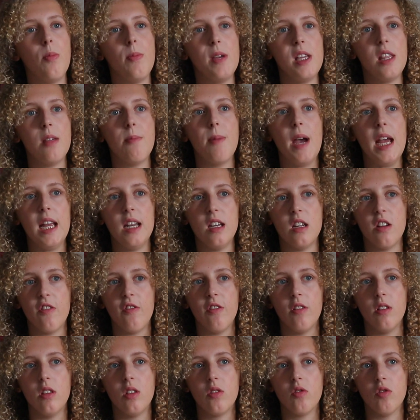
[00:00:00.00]
be the main
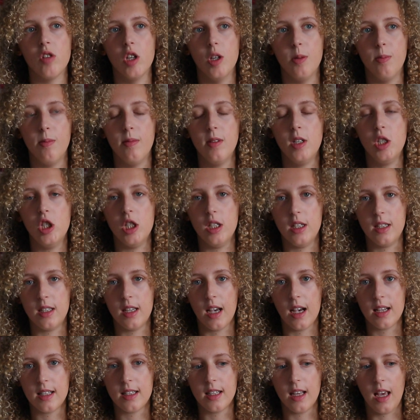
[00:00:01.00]
difference from
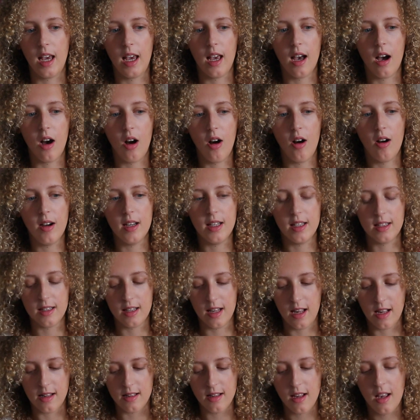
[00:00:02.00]
GCSE art, is
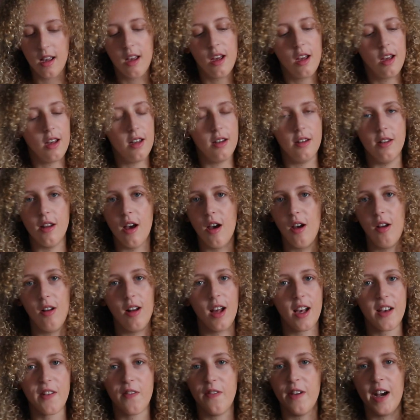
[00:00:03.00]
there's no
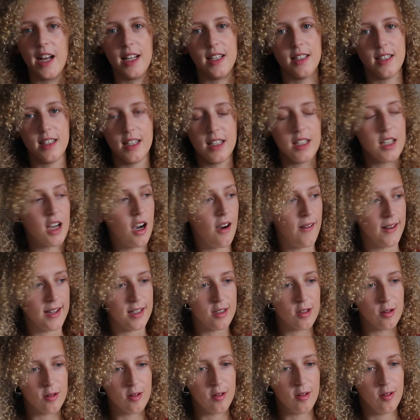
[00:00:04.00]
like fancy
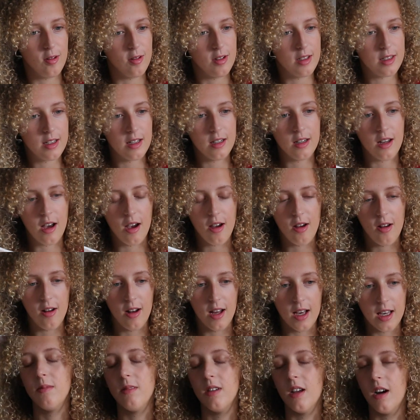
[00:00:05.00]
titles, no
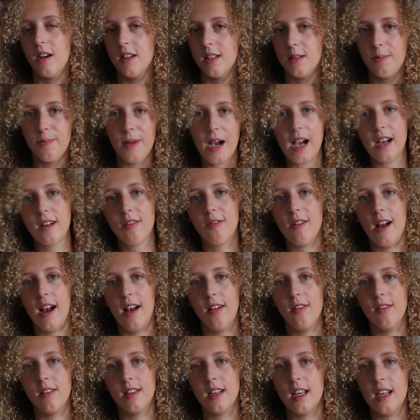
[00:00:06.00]
like nice
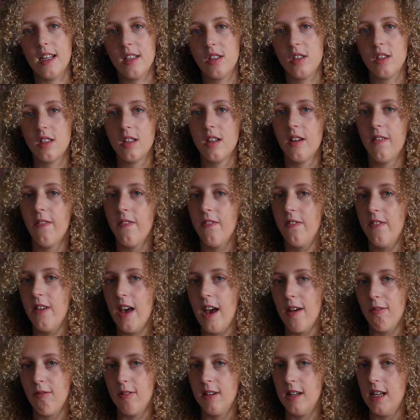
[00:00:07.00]
backgrounds. It's
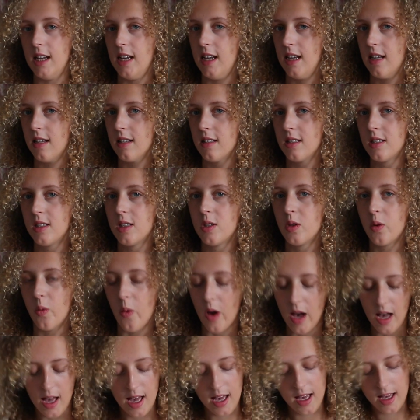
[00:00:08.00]
very
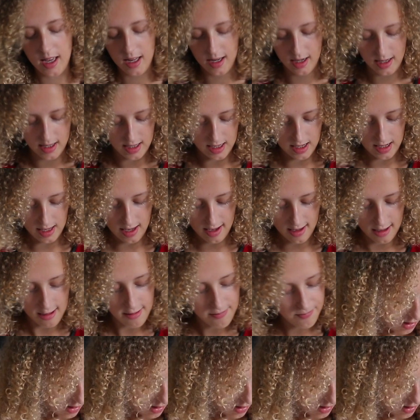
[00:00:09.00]
square and linear,